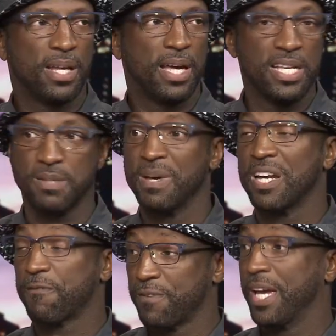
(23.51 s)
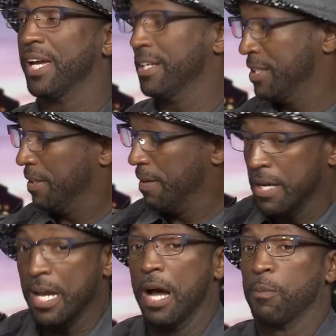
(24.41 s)
Like, as a matter of fact,
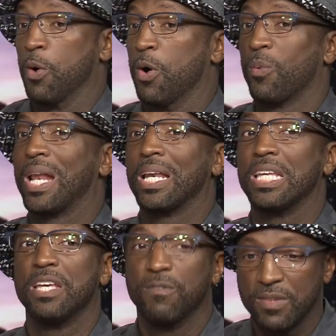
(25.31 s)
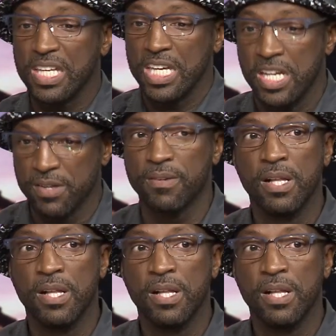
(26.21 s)
I'm going when I leave here.